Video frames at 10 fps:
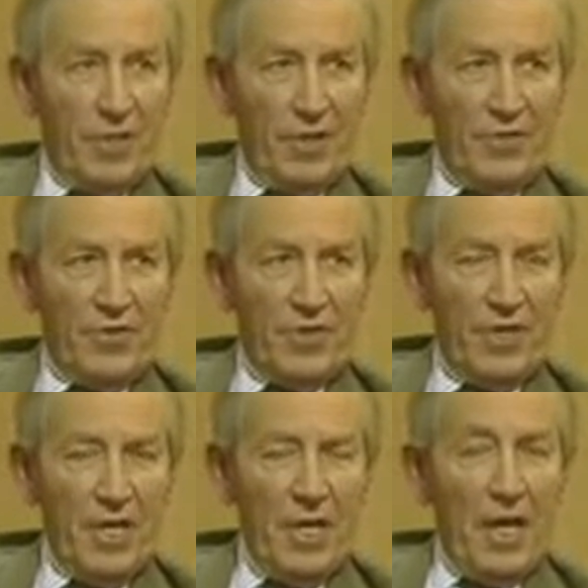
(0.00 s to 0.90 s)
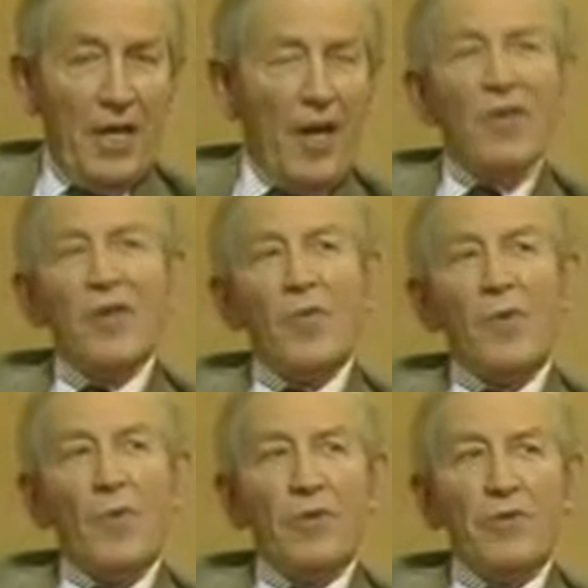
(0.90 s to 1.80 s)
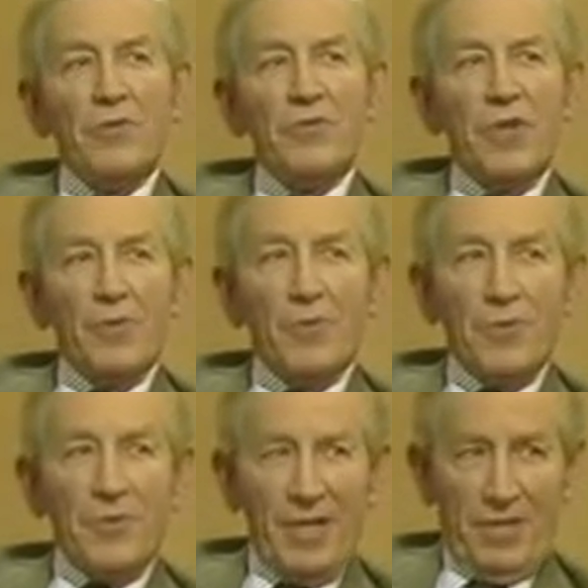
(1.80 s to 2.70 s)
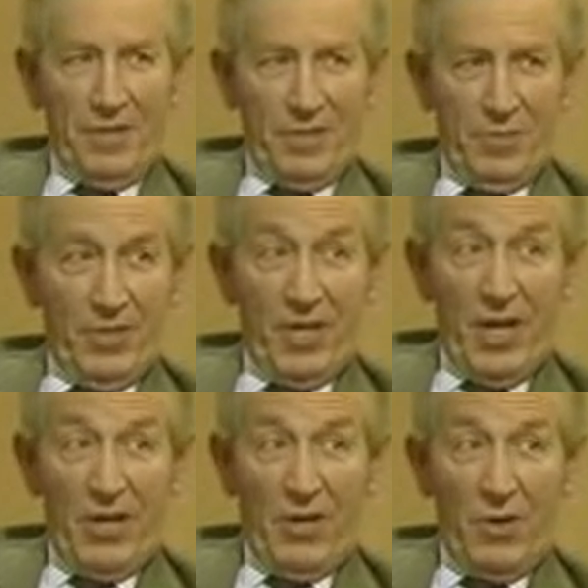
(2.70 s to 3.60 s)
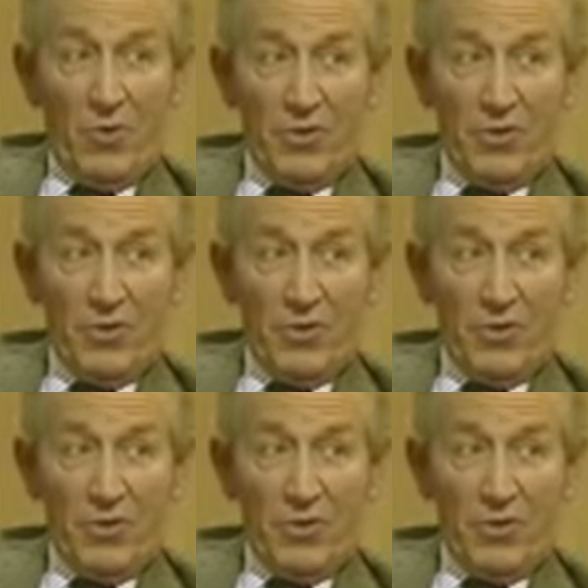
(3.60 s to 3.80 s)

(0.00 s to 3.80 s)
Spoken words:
And I think we want to say altogether, in our whole discussion,